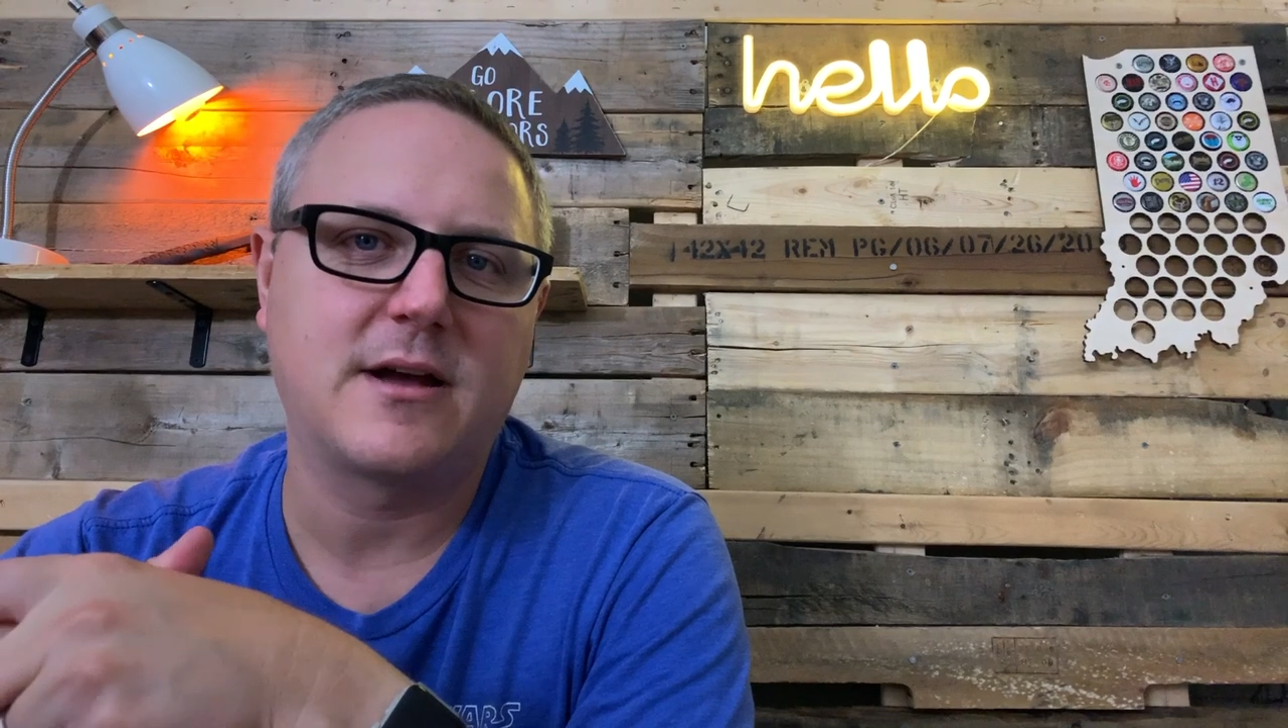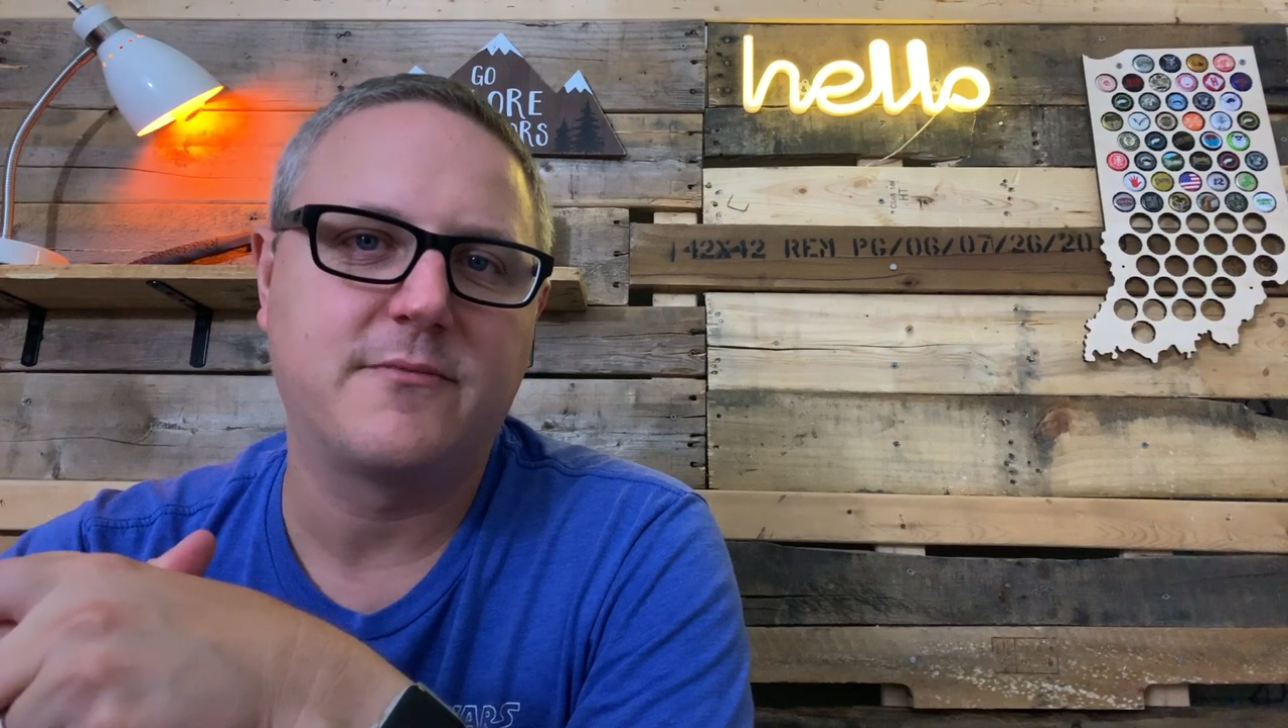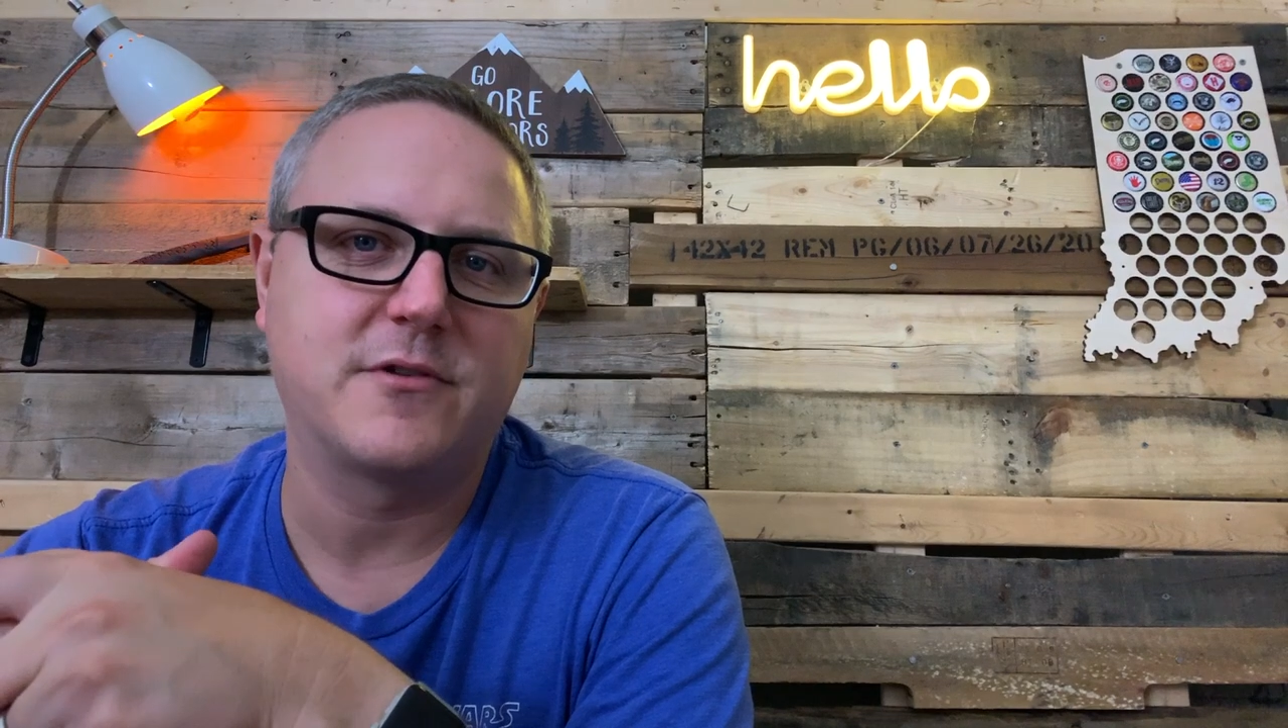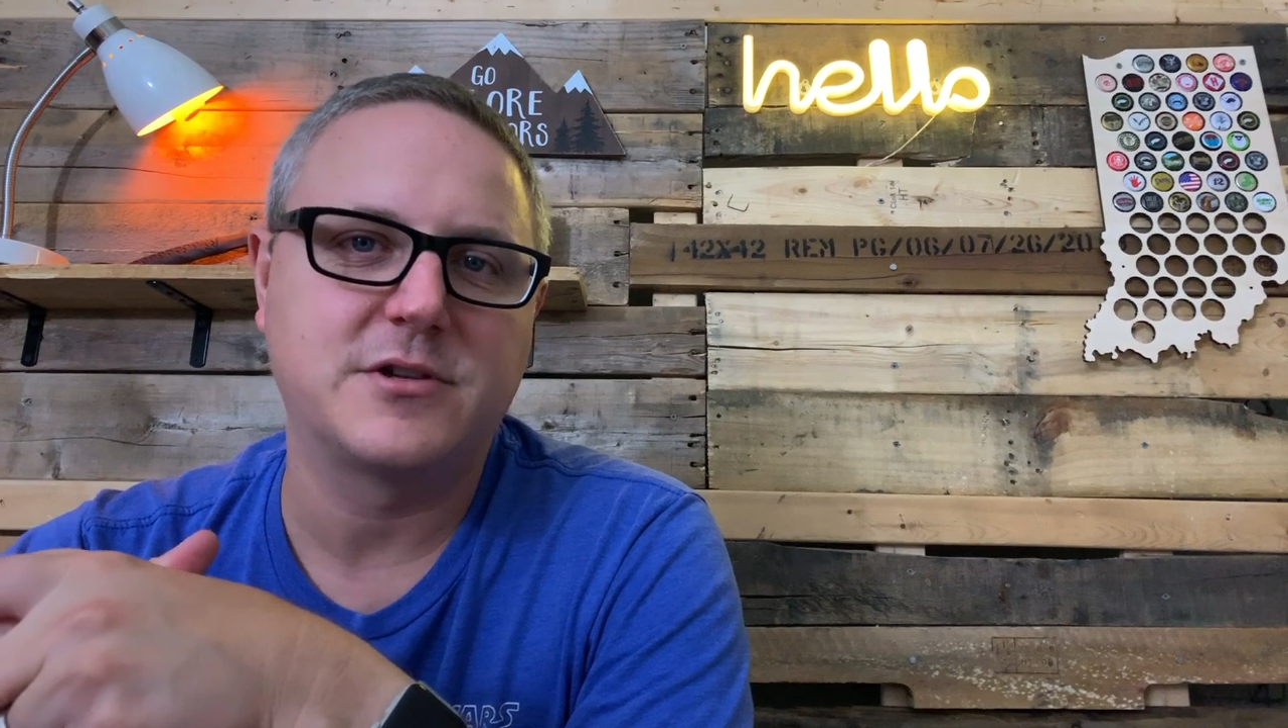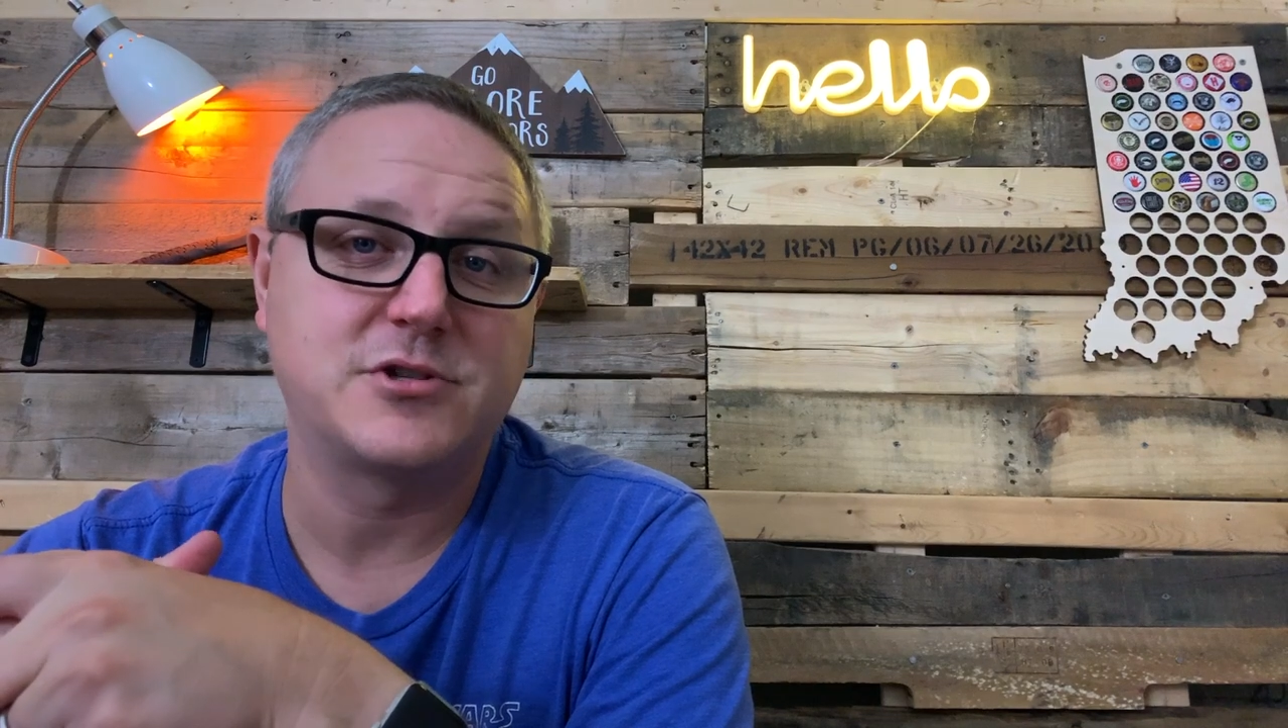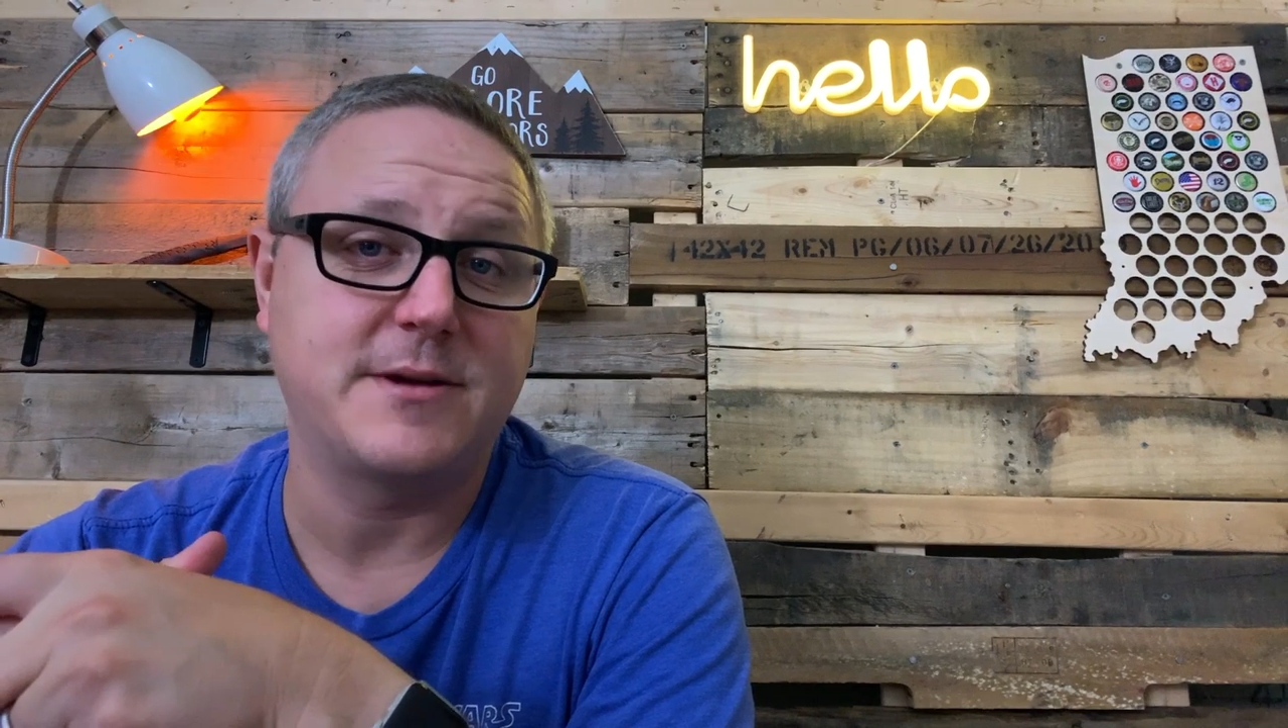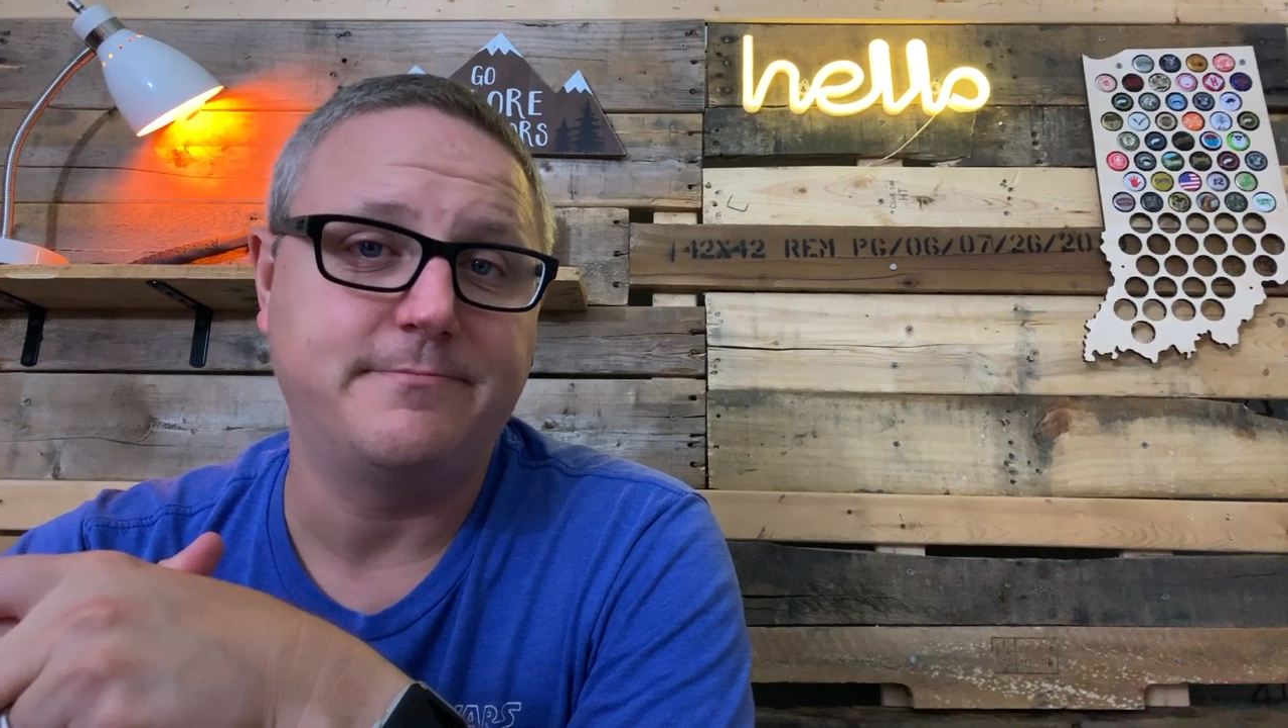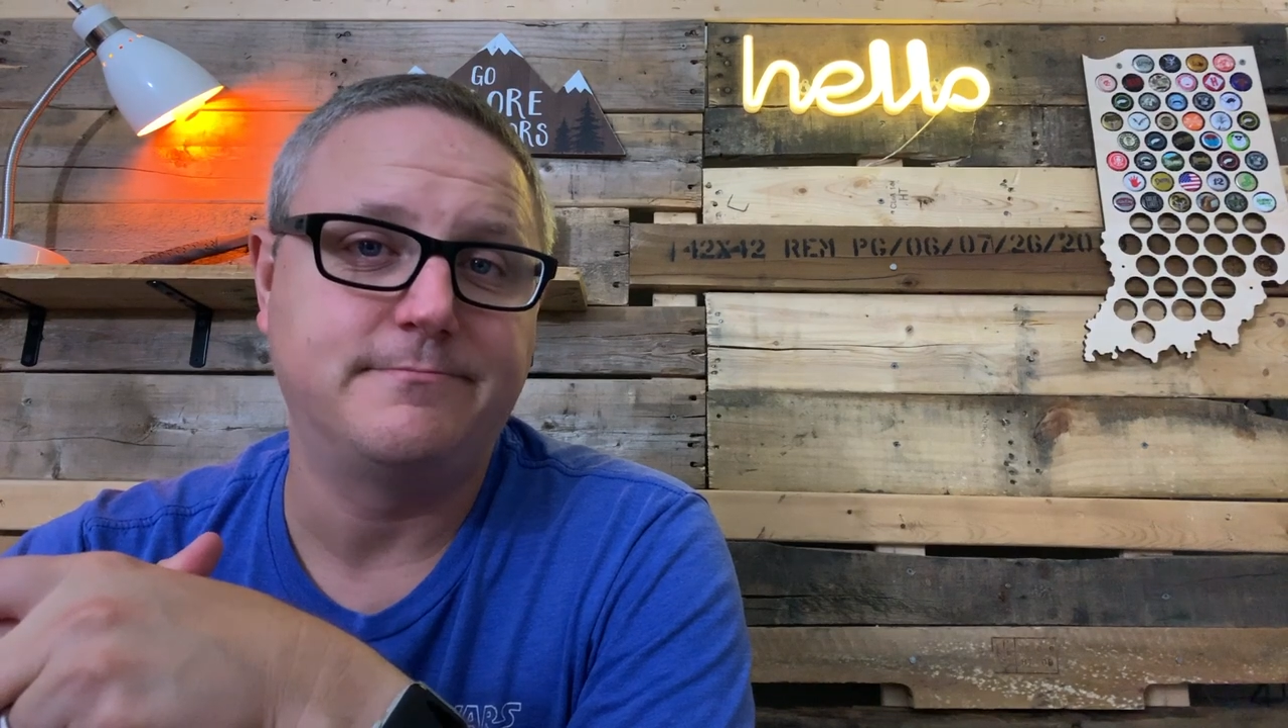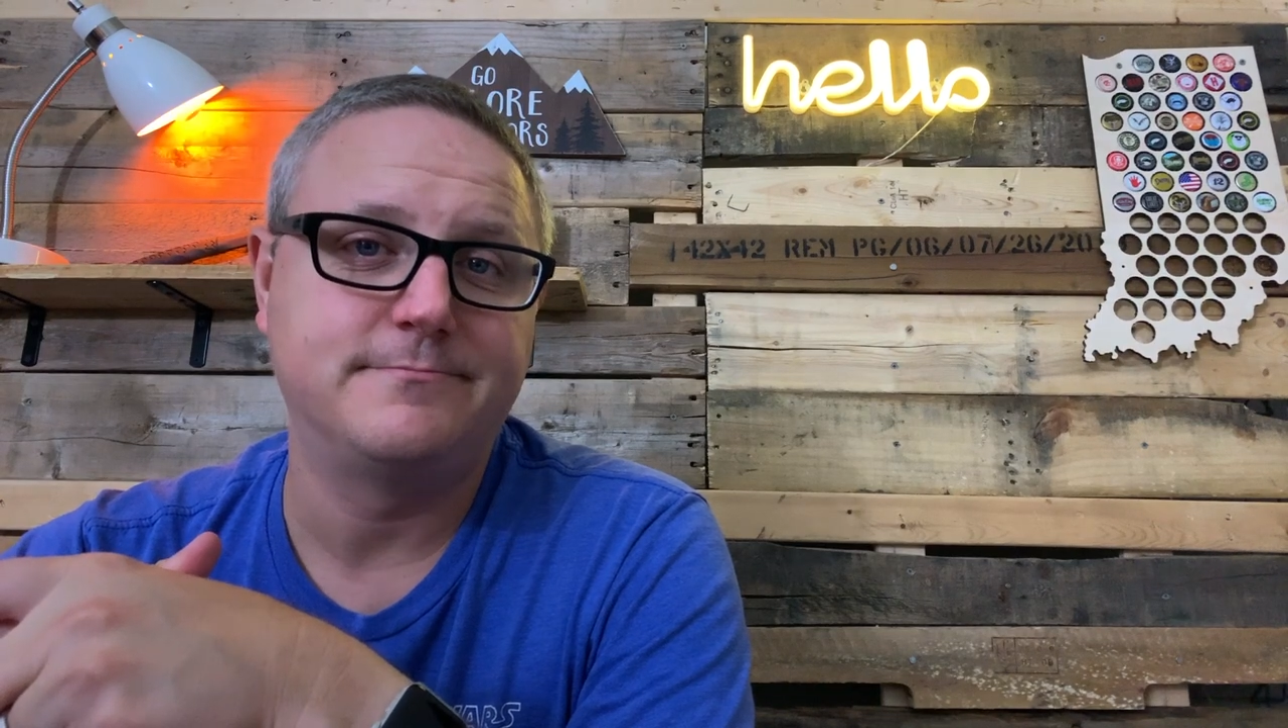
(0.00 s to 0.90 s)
up for the trip.